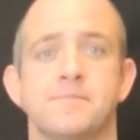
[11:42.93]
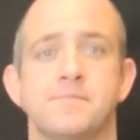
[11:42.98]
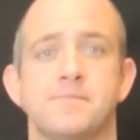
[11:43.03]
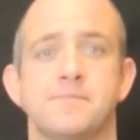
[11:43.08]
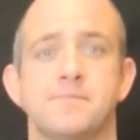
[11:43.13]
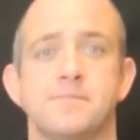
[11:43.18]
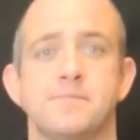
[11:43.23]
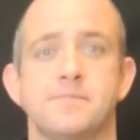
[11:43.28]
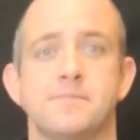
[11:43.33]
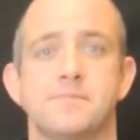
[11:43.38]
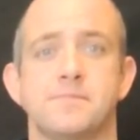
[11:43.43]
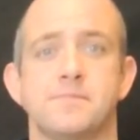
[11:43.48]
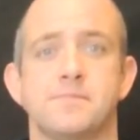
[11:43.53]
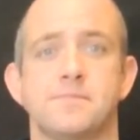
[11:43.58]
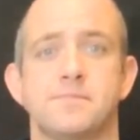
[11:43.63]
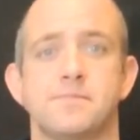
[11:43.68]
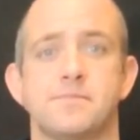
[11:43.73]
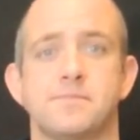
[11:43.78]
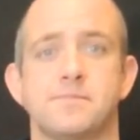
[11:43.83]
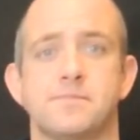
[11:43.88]

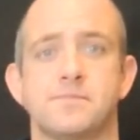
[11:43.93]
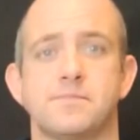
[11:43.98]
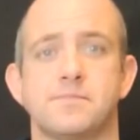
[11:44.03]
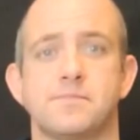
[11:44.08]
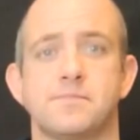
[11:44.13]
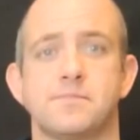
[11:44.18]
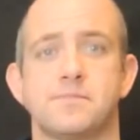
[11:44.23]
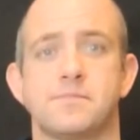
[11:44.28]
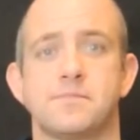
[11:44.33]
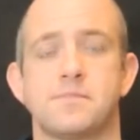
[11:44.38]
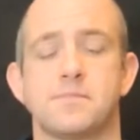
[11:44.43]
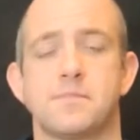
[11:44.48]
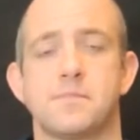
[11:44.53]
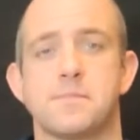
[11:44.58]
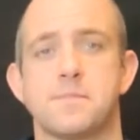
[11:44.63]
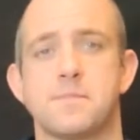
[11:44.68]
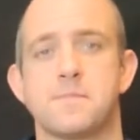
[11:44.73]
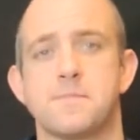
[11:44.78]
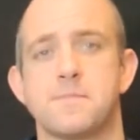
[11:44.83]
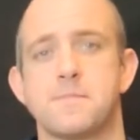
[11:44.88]

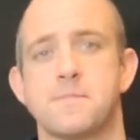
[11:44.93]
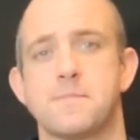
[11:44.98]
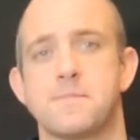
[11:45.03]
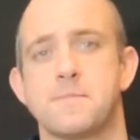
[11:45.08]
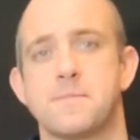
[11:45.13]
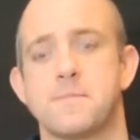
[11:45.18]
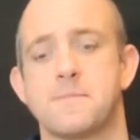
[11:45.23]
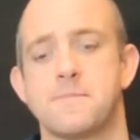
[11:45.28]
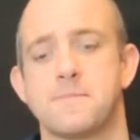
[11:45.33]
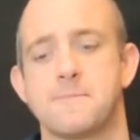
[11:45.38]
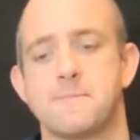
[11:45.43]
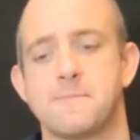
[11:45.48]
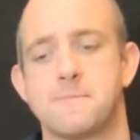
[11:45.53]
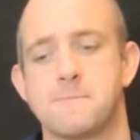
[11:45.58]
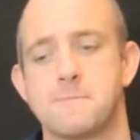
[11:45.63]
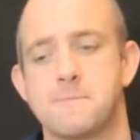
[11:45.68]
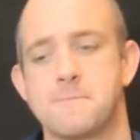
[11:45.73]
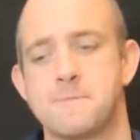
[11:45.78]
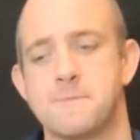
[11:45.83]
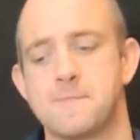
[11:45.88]

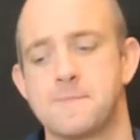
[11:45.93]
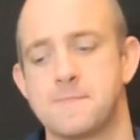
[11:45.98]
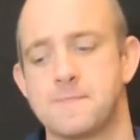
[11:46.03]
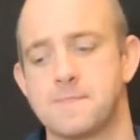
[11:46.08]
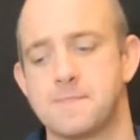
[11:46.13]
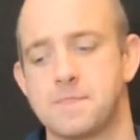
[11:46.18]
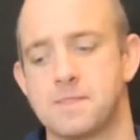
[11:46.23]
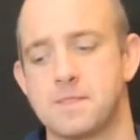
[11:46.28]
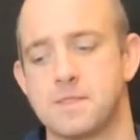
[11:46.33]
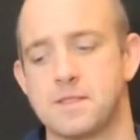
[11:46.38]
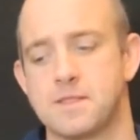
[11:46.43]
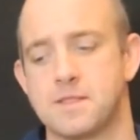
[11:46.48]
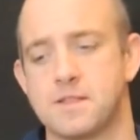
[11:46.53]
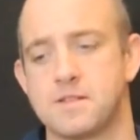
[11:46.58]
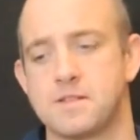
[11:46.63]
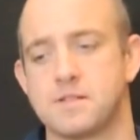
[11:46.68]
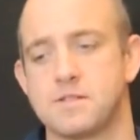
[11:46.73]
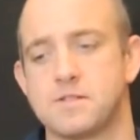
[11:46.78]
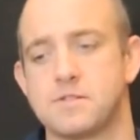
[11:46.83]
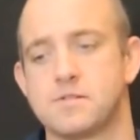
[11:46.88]

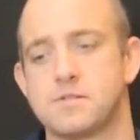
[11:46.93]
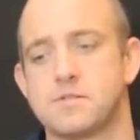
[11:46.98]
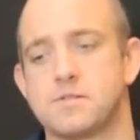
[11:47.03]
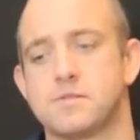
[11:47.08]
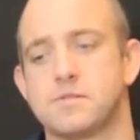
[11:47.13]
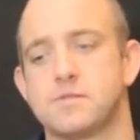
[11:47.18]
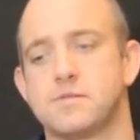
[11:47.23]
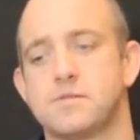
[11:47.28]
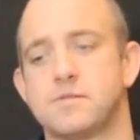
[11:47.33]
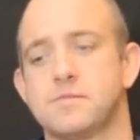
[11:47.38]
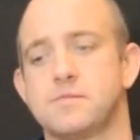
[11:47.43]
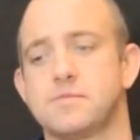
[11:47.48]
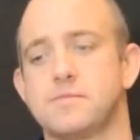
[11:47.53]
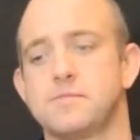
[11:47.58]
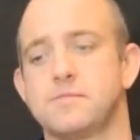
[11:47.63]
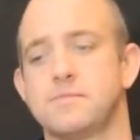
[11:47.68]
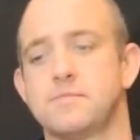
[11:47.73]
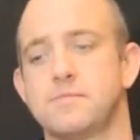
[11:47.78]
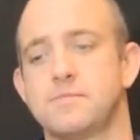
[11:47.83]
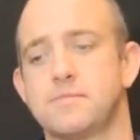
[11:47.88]

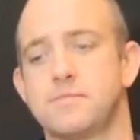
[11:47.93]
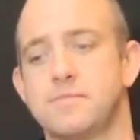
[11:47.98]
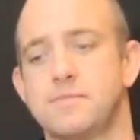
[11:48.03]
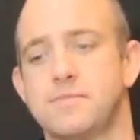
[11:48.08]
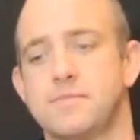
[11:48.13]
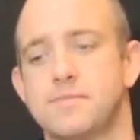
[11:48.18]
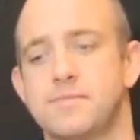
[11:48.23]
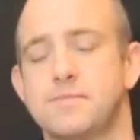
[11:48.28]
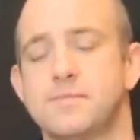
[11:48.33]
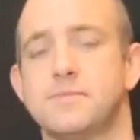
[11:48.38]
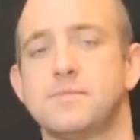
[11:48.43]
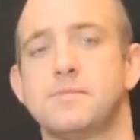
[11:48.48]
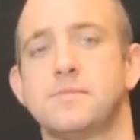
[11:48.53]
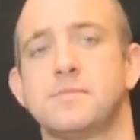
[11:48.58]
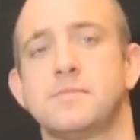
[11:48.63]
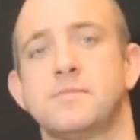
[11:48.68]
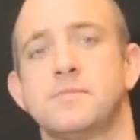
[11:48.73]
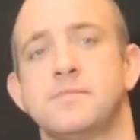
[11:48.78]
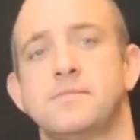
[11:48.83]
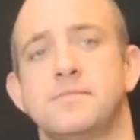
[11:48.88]

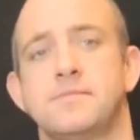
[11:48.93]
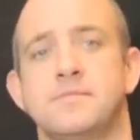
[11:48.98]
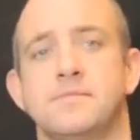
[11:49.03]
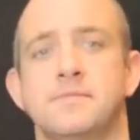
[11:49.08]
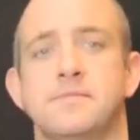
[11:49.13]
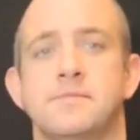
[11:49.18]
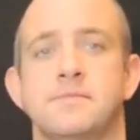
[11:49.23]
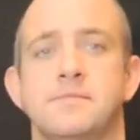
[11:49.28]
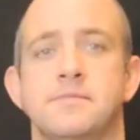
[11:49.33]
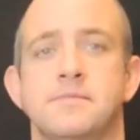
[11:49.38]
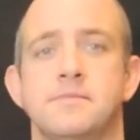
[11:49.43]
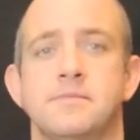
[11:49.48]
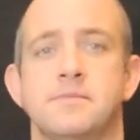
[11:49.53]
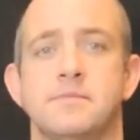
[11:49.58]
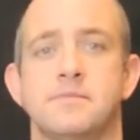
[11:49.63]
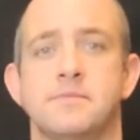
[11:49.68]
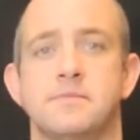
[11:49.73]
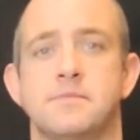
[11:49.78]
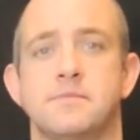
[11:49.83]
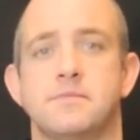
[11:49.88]

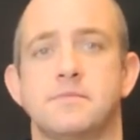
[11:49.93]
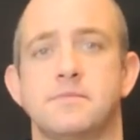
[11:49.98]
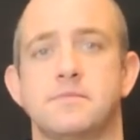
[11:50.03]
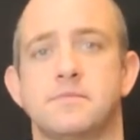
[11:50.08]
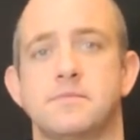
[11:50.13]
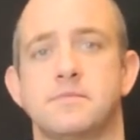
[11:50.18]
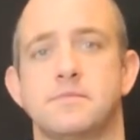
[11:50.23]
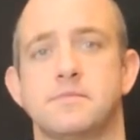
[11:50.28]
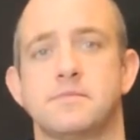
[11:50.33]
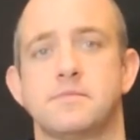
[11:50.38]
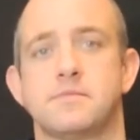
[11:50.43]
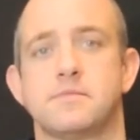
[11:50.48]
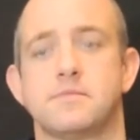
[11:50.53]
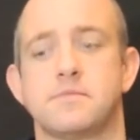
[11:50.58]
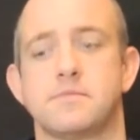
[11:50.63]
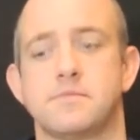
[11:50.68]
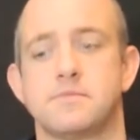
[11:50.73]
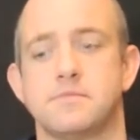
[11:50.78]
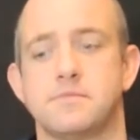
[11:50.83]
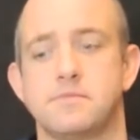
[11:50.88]
[no speech]